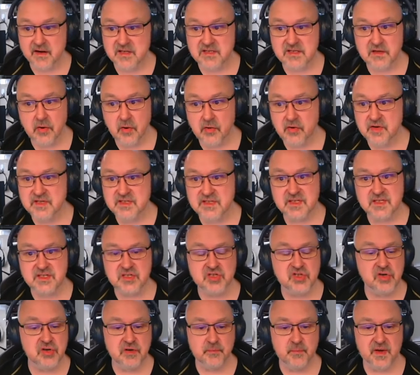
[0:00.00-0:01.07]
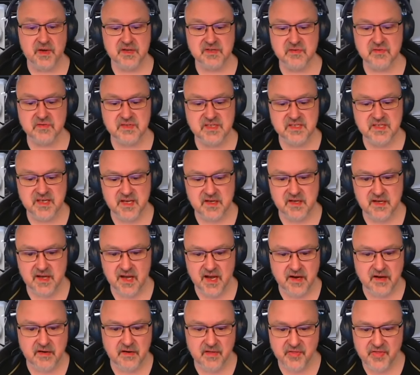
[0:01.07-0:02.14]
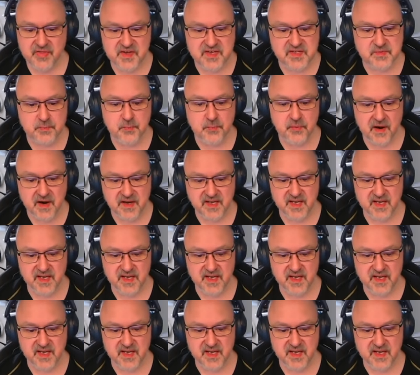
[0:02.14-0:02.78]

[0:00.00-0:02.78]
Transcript: as long as the student puzzles did. And this break